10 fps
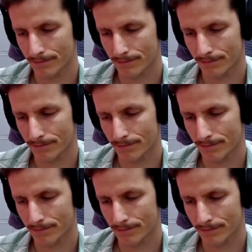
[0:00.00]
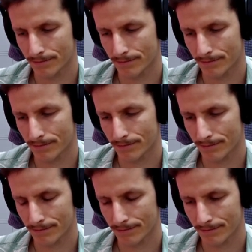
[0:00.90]

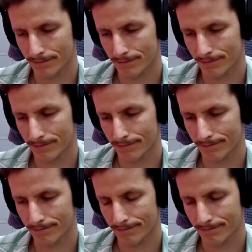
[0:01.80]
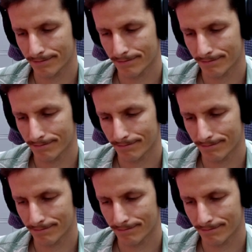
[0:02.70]
The person shown says nothing.